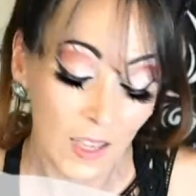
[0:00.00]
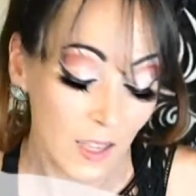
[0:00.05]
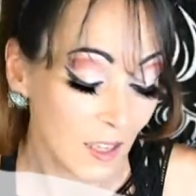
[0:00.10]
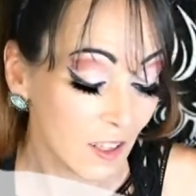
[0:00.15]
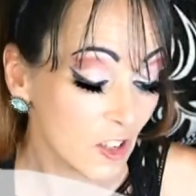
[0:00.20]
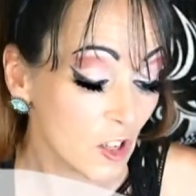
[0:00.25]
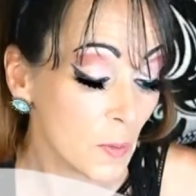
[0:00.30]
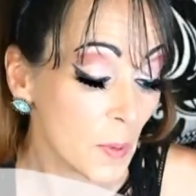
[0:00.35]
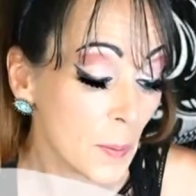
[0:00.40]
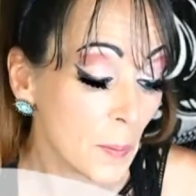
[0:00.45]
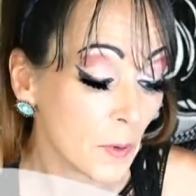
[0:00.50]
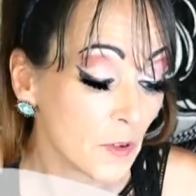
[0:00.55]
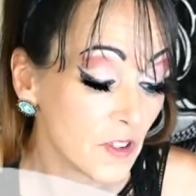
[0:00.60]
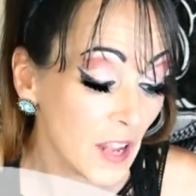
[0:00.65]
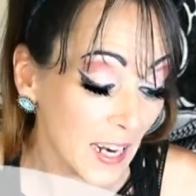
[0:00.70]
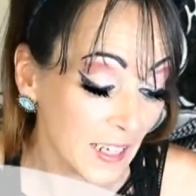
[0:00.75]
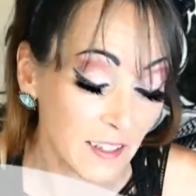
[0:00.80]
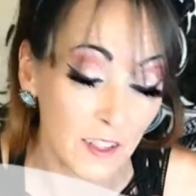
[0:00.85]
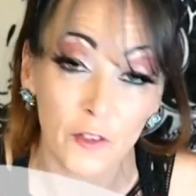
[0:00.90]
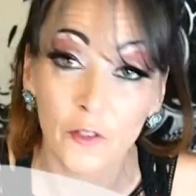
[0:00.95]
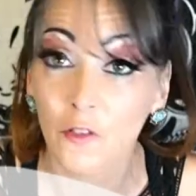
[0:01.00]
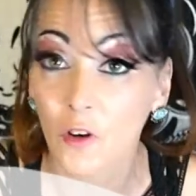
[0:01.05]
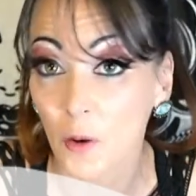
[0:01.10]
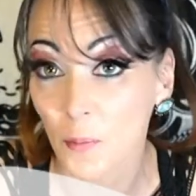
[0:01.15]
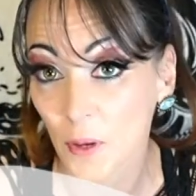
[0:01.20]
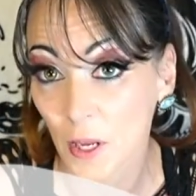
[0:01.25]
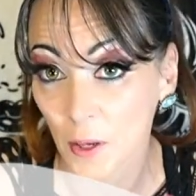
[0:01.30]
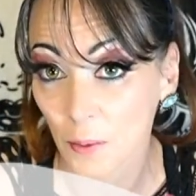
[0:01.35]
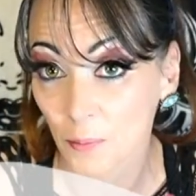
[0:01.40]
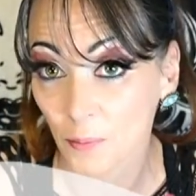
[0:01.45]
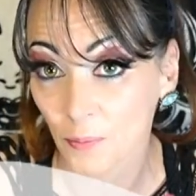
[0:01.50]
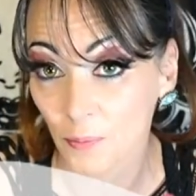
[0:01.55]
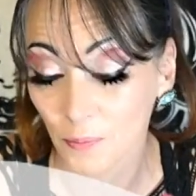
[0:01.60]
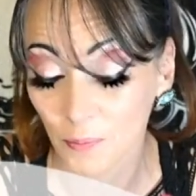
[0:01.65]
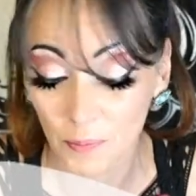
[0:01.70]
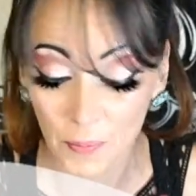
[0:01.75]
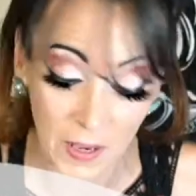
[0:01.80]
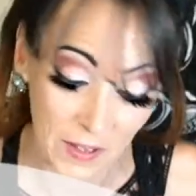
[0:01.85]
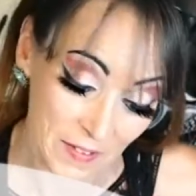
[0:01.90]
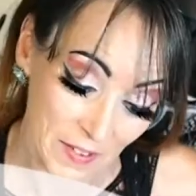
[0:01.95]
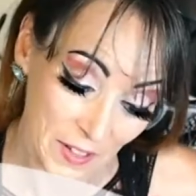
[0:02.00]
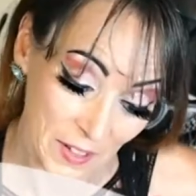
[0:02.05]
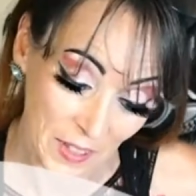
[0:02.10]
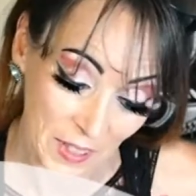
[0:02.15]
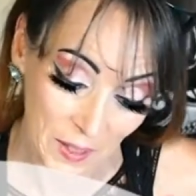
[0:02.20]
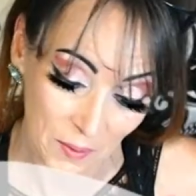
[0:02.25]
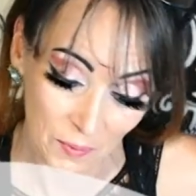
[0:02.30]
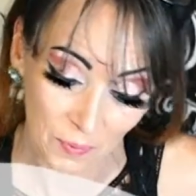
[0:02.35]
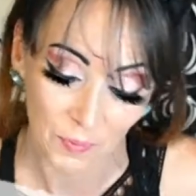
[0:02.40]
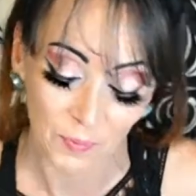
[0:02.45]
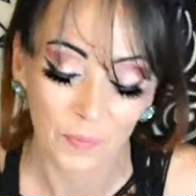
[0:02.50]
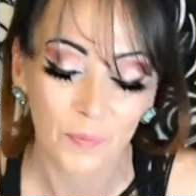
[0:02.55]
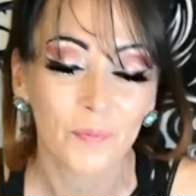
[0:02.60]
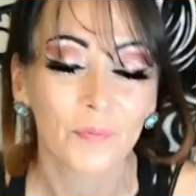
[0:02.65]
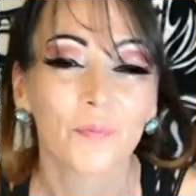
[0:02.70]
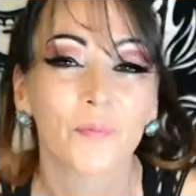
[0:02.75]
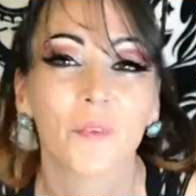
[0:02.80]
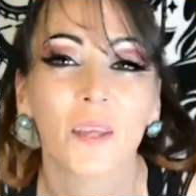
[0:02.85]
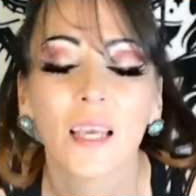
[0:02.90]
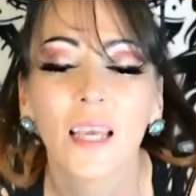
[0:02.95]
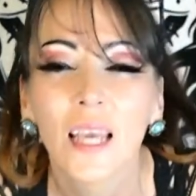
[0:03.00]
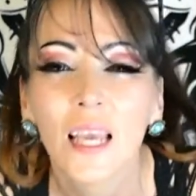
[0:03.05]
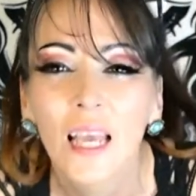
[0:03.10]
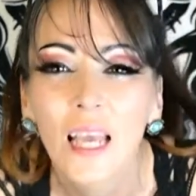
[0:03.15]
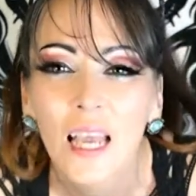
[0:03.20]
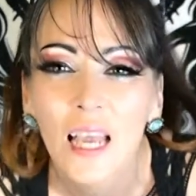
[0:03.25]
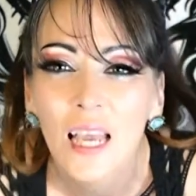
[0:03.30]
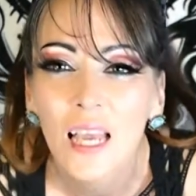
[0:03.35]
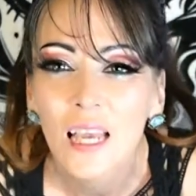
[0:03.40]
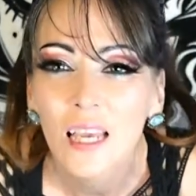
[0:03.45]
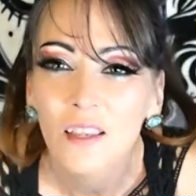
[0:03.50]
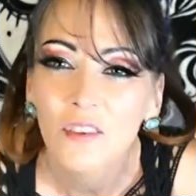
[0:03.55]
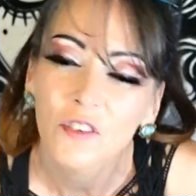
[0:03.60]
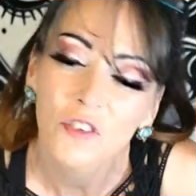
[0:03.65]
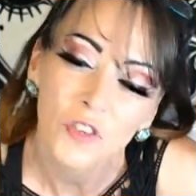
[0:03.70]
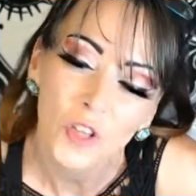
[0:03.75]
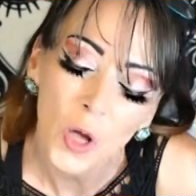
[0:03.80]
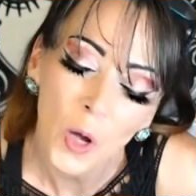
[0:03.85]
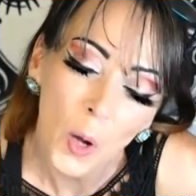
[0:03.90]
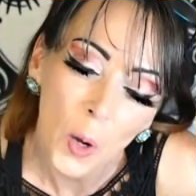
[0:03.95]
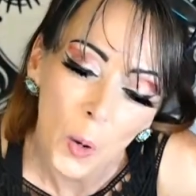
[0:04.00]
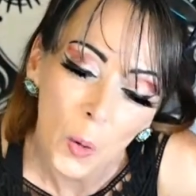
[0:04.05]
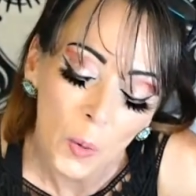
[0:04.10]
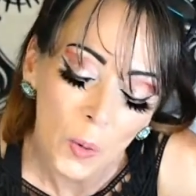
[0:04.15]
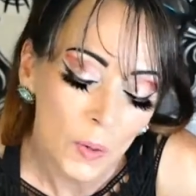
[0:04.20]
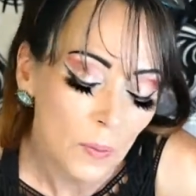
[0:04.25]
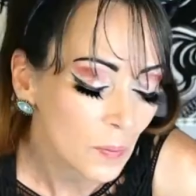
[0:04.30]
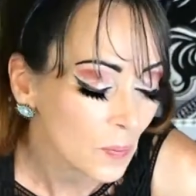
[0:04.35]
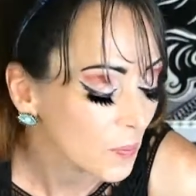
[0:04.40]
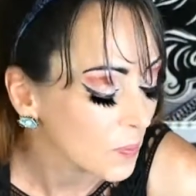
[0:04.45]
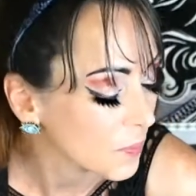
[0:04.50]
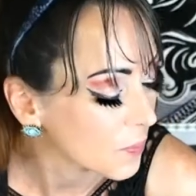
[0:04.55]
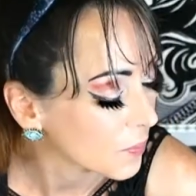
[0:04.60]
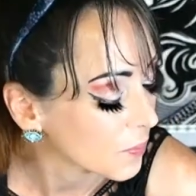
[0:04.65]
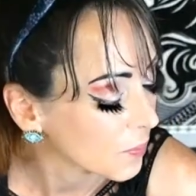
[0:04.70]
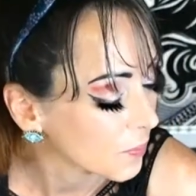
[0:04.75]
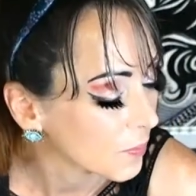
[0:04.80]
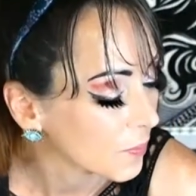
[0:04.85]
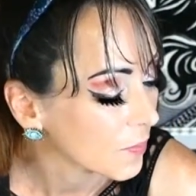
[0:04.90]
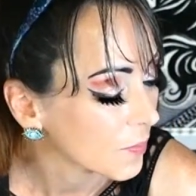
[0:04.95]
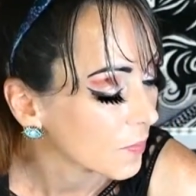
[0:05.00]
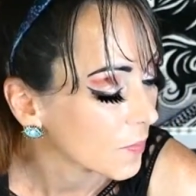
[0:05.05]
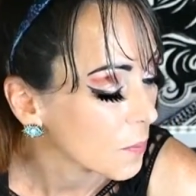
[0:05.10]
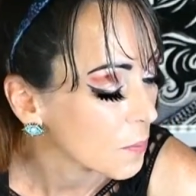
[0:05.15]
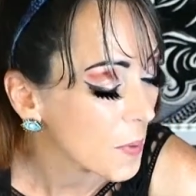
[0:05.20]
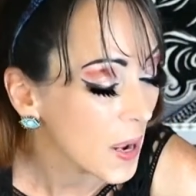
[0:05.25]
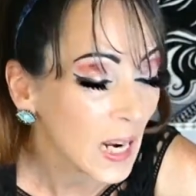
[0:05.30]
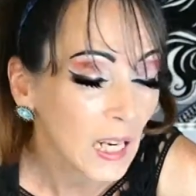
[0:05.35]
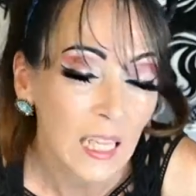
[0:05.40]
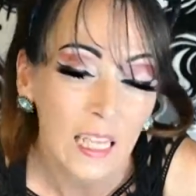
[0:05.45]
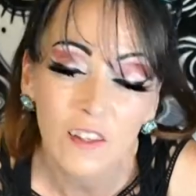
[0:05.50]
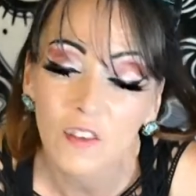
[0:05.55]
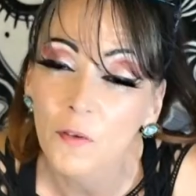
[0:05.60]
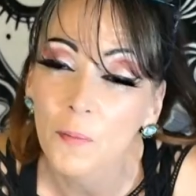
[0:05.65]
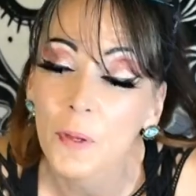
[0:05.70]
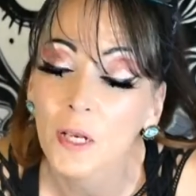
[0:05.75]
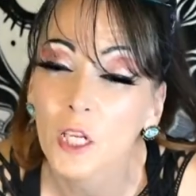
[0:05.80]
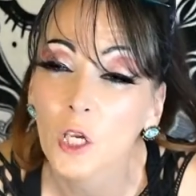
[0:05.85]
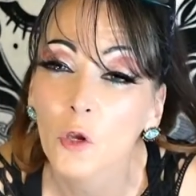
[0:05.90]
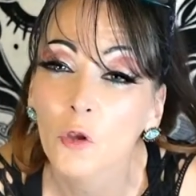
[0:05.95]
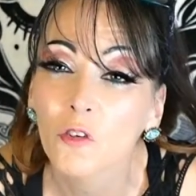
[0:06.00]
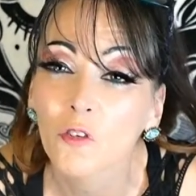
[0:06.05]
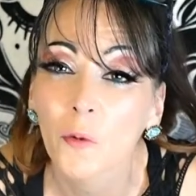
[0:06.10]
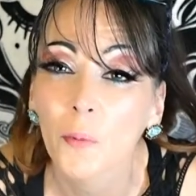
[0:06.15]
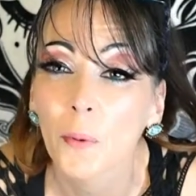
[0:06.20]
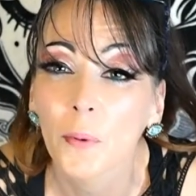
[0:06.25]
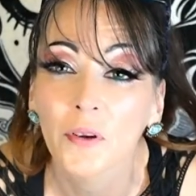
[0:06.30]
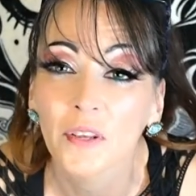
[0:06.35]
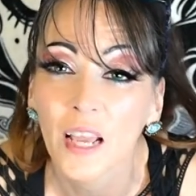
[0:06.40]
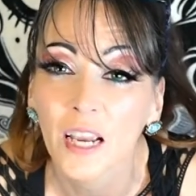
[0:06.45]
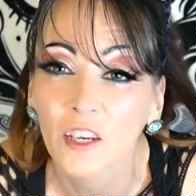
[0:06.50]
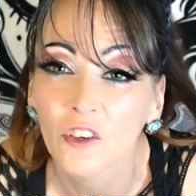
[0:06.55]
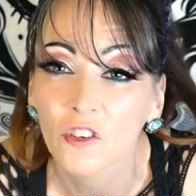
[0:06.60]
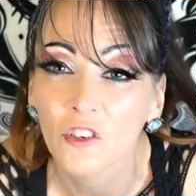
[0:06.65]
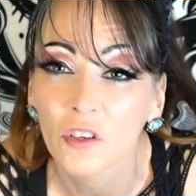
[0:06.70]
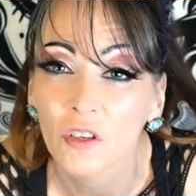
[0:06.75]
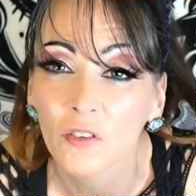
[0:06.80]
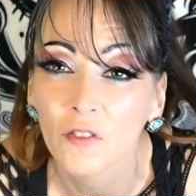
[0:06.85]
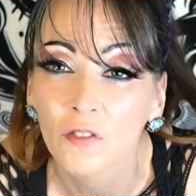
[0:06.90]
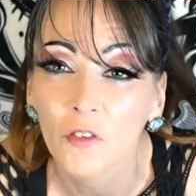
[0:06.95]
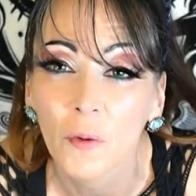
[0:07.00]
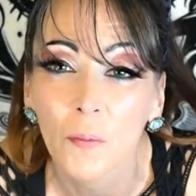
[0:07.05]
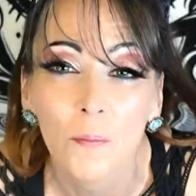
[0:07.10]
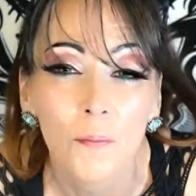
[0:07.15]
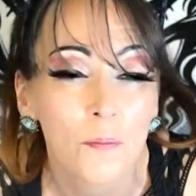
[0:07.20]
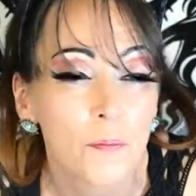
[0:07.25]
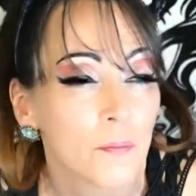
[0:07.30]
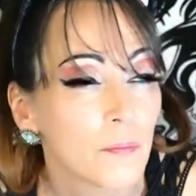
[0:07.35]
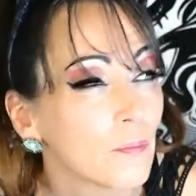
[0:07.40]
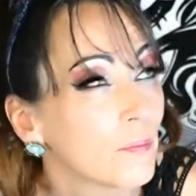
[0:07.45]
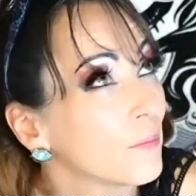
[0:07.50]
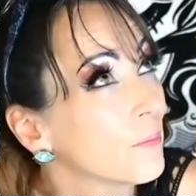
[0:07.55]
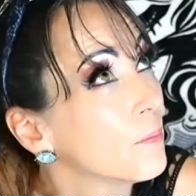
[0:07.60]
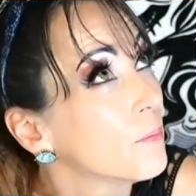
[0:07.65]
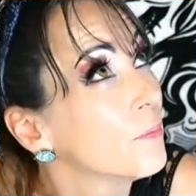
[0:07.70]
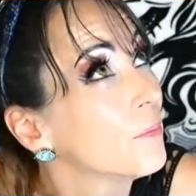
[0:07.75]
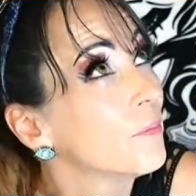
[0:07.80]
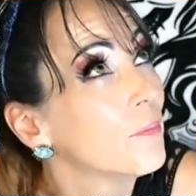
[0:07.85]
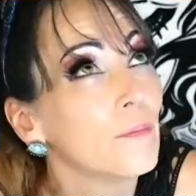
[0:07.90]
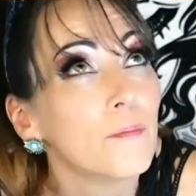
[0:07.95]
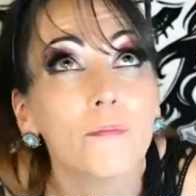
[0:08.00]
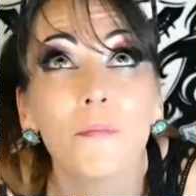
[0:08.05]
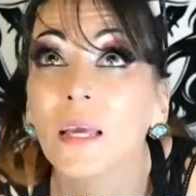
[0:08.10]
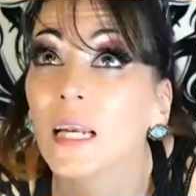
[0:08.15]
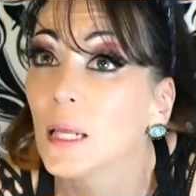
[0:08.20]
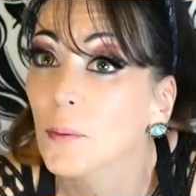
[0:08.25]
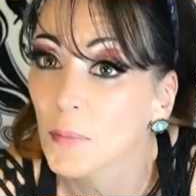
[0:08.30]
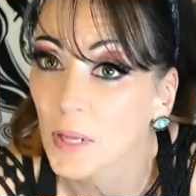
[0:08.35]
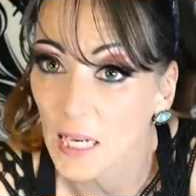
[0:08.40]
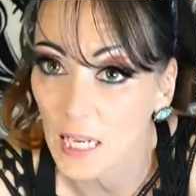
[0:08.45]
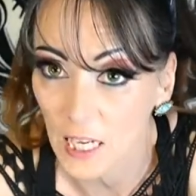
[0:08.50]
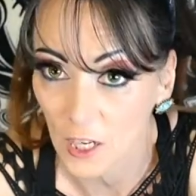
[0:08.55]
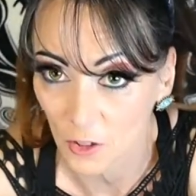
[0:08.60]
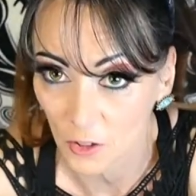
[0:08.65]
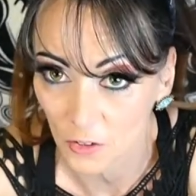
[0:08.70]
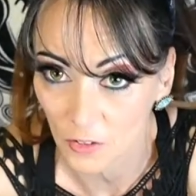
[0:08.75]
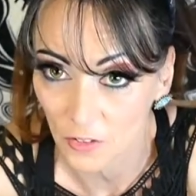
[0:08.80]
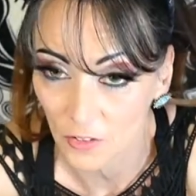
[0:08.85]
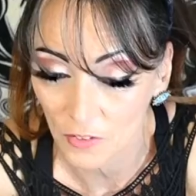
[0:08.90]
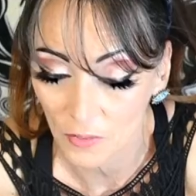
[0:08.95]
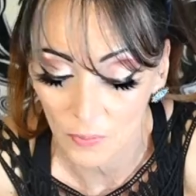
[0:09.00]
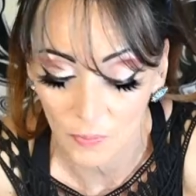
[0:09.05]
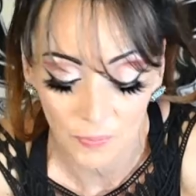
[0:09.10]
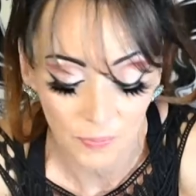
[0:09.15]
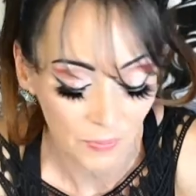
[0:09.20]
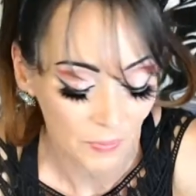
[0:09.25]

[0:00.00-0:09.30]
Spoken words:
to be protected from him, basically. So bay leaves have been used for protection for many years.